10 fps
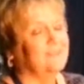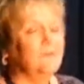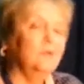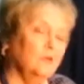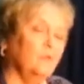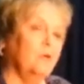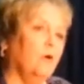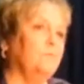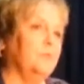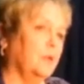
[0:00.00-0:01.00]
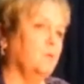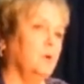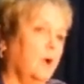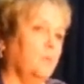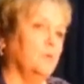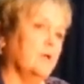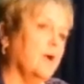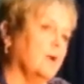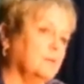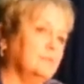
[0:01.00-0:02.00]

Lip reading: So we hope that it will help with that.